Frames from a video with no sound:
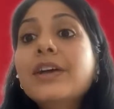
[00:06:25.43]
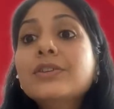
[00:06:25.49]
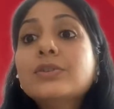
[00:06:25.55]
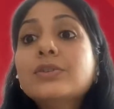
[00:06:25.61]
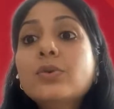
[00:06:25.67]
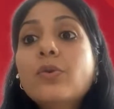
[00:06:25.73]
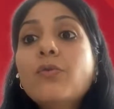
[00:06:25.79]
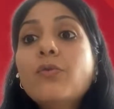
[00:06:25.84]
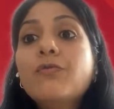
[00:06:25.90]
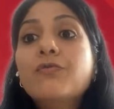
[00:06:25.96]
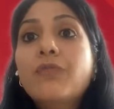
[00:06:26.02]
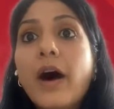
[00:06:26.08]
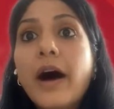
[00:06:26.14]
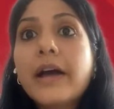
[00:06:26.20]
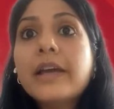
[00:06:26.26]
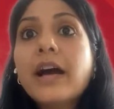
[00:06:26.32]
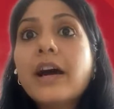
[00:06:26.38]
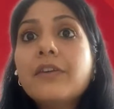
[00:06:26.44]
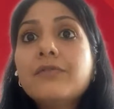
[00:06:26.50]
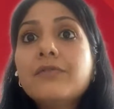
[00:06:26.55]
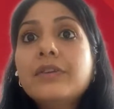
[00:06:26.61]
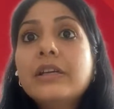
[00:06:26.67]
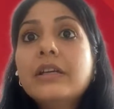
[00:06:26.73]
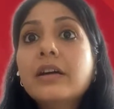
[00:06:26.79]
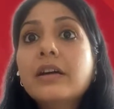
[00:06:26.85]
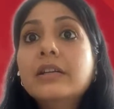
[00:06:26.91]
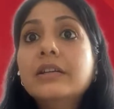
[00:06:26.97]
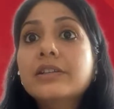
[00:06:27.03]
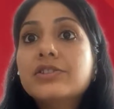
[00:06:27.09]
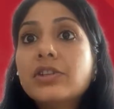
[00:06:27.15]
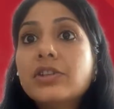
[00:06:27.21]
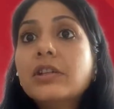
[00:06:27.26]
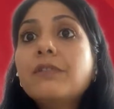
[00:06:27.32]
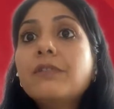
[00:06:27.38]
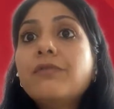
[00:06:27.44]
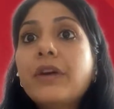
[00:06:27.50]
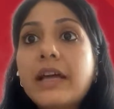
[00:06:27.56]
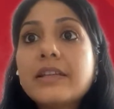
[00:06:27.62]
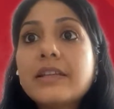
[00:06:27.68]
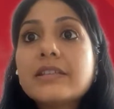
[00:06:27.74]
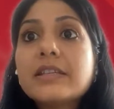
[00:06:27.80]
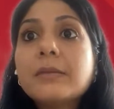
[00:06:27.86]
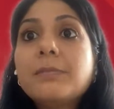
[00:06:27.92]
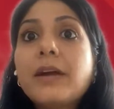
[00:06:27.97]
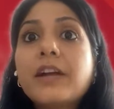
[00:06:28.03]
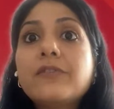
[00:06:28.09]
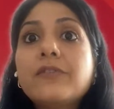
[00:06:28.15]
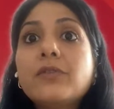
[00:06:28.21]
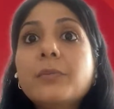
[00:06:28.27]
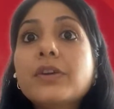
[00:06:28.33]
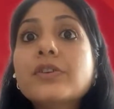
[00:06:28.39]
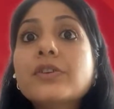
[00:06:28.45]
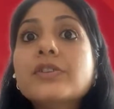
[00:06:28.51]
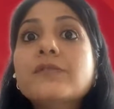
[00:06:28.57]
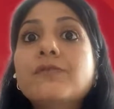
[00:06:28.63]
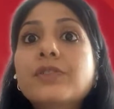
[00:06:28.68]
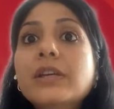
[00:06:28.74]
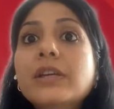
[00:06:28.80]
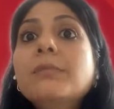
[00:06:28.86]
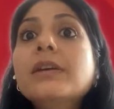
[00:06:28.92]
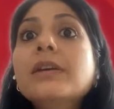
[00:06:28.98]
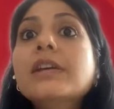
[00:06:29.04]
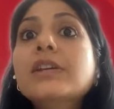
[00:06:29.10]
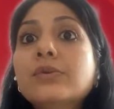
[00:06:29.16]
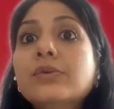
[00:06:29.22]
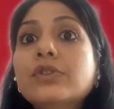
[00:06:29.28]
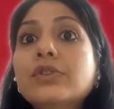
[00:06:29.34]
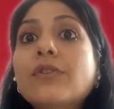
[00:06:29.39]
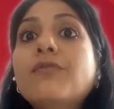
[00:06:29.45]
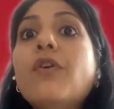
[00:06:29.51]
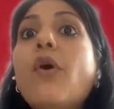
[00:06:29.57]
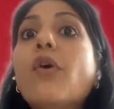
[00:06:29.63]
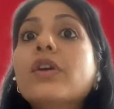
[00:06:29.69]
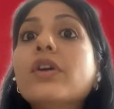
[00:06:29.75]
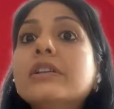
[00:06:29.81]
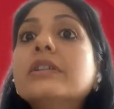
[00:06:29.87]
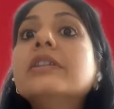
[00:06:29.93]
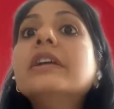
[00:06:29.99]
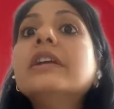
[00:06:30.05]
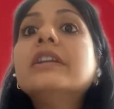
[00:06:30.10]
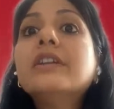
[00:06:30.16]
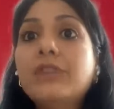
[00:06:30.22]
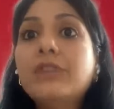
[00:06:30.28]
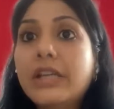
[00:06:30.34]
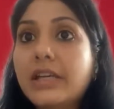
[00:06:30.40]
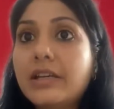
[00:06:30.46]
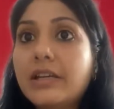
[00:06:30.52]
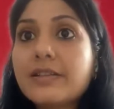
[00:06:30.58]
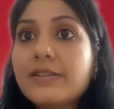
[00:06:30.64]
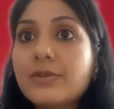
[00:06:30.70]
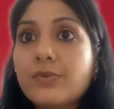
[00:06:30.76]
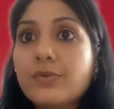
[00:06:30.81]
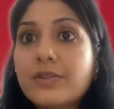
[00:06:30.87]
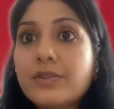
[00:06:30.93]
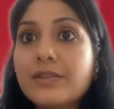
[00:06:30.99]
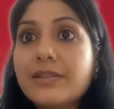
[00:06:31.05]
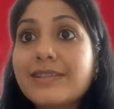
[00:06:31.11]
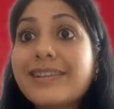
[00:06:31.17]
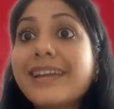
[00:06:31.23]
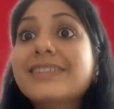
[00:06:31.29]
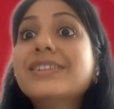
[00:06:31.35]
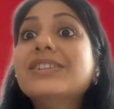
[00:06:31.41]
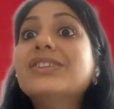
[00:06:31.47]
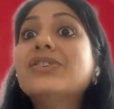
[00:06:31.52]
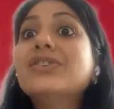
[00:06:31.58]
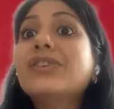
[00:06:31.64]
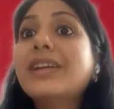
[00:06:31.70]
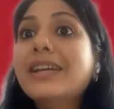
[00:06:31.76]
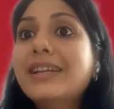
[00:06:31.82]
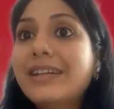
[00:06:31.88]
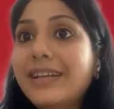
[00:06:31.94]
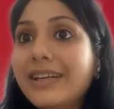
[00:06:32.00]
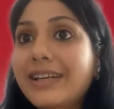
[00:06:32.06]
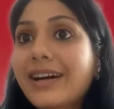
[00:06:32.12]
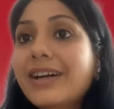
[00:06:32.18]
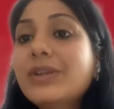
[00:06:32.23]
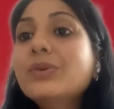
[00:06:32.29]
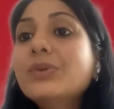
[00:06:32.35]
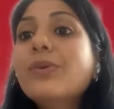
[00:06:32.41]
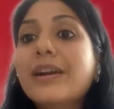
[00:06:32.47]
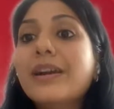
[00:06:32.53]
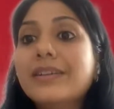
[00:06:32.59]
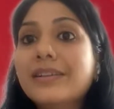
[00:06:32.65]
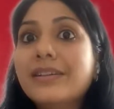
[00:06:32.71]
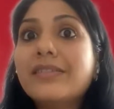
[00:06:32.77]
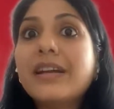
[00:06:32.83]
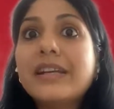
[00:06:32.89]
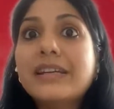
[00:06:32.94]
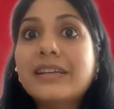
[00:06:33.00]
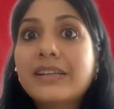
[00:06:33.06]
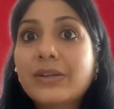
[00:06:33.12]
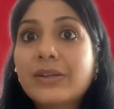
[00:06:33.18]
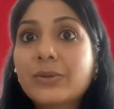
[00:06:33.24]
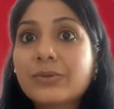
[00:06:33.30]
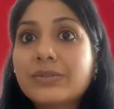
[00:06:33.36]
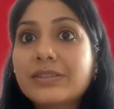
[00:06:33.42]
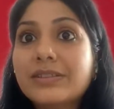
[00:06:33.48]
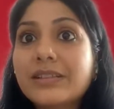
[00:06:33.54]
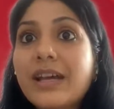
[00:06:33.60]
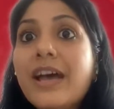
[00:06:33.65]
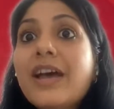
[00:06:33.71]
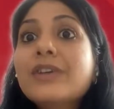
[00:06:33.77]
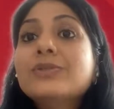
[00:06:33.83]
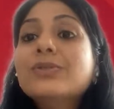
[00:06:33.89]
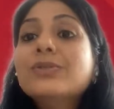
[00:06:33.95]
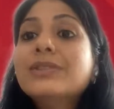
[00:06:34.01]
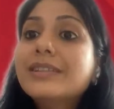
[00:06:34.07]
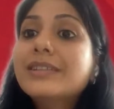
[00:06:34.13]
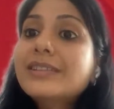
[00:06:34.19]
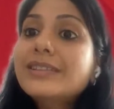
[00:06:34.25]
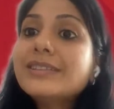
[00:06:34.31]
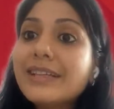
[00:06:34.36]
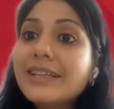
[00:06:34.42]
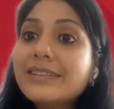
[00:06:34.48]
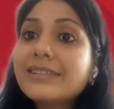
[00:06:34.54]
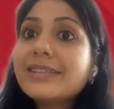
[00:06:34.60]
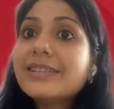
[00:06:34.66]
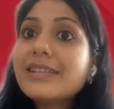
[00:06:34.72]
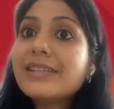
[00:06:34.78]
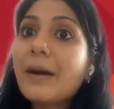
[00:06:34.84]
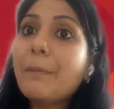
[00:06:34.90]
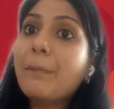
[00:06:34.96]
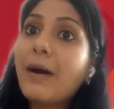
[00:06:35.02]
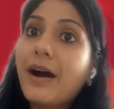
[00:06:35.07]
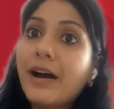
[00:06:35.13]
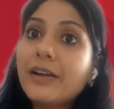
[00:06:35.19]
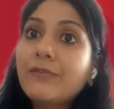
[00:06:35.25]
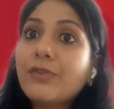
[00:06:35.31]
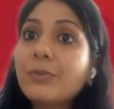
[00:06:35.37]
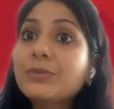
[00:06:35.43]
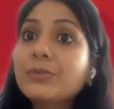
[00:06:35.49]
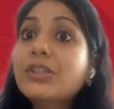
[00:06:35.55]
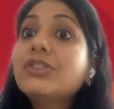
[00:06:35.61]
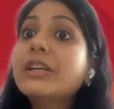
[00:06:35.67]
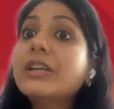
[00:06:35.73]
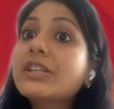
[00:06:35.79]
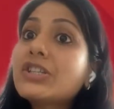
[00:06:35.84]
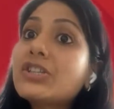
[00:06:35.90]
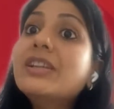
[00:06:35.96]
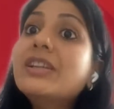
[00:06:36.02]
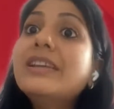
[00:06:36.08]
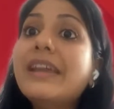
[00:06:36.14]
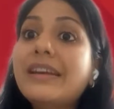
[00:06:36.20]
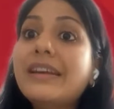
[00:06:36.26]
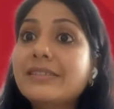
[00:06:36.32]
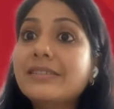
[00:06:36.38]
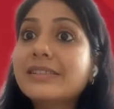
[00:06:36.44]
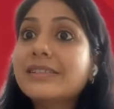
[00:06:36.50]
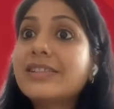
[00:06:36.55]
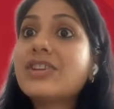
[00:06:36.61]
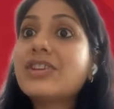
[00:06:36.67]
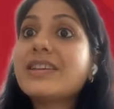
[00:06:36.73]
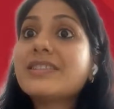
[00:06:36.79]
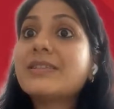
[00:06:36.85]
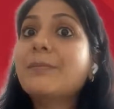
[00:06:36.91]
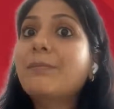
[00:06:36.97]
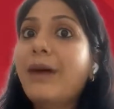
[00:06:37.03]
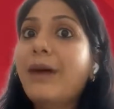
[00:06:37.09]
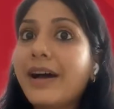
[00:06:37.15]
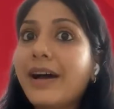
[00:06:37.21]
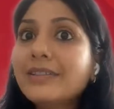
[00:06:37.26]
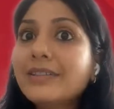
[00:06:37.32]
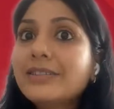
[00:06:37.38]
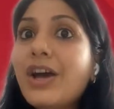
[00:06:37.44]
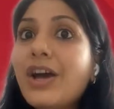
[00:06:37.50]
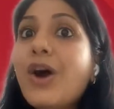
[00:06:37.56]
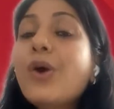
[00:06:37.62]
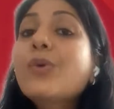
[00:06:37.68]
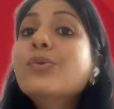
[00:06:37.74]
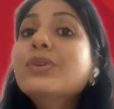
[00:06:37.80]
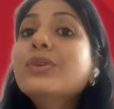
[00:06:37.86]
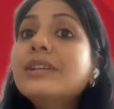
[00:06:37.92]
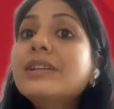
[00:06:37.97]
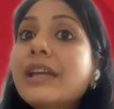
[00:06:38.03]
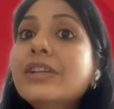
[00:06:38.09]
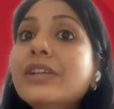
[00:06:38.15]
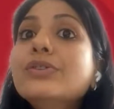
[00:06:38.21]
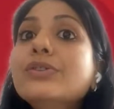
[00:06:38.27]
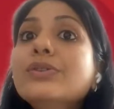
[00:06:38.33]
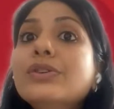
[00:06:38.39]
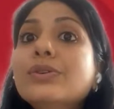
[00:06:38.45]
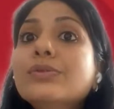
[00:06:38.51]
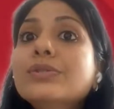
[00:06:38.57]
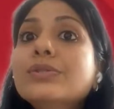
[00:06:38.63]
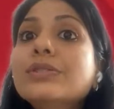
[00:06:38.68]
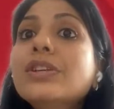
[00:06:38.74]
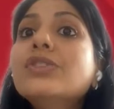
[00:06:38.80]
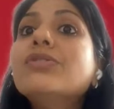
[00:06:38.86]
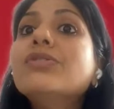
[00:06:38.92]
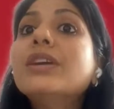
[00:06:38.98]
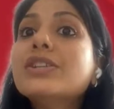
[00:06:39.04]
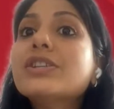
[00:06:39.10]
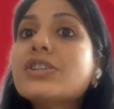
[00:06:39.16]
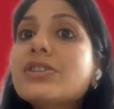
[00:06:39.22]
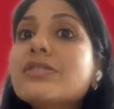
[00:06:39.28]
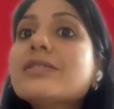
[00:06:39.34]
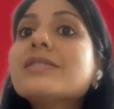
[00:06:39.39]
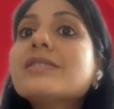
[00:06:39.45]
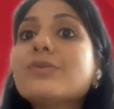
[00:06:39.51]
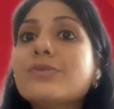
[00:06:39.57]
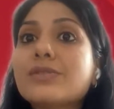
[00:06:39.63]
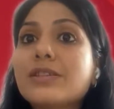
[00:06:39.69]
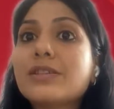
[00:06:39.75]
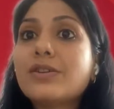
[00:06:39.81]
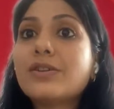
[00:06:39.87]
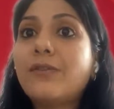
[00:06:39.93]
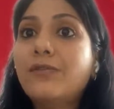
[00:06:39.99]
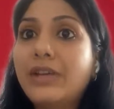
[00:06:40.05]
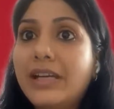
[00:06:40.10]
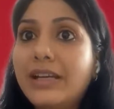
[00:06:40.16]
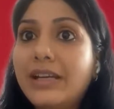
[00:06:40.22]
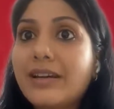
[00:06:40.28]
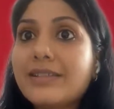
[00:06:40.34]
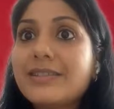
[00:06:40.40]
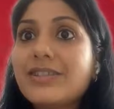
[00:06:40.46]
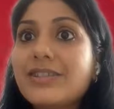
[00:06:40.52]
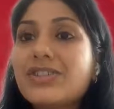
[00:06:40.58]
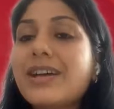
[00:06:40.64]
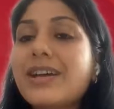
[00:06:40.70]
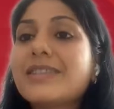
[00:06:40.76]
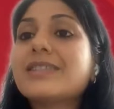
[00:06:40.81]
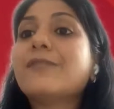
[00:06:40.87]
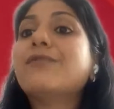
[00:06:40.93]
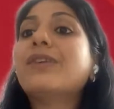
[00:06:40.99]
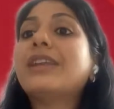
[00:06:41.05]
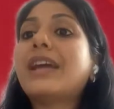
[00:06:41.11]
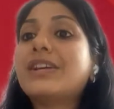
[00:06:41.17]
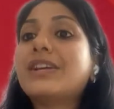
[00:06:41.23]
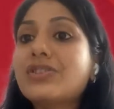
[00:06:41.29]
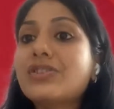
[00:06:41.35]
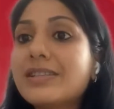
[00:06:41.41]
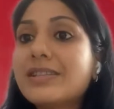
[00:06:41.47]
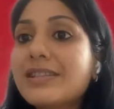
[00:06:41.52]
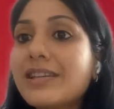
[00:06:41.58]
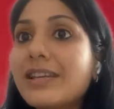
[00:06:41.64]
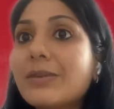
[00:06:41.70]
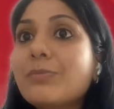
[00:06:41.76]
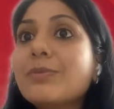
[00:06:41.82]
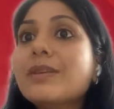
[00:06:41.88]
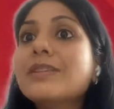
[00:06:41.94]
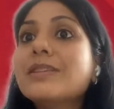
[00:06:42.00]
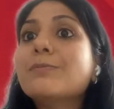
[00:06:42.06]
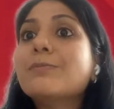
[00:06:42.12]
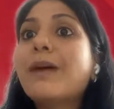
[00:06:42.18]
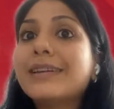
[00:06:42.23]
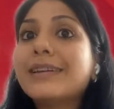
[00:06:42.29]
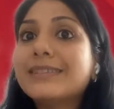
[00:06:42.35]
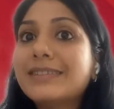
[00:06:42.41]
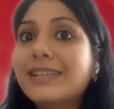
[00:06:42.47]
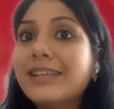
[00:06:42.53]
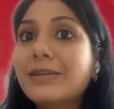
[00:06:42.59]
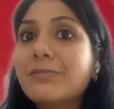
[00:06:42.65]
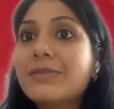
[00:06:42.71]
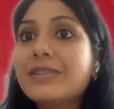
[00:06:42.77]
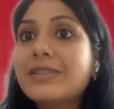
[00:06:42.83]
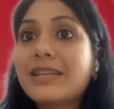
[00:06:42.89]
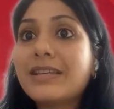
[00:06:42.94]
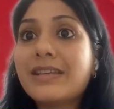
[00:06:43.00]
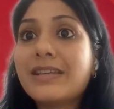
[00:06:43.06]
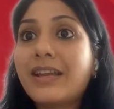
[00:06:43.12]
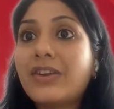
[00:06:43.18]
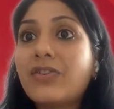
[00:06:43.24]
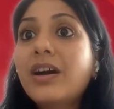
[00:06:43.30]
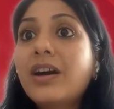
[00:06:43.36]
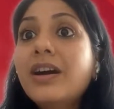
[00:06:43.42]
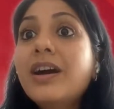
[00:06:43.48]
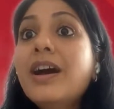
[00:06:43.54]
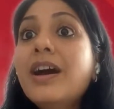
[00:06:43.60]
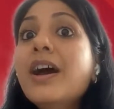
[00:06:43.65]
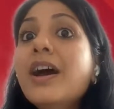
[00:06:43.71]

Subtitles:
So why are we a digital financing platform? Because we make use of alternative data sources like the trade data to underwrite loans. So this sets us apart from the traditional lenders such as the banks, who tend to use the traditional sources of data such as the financial statements, bank statements, etc.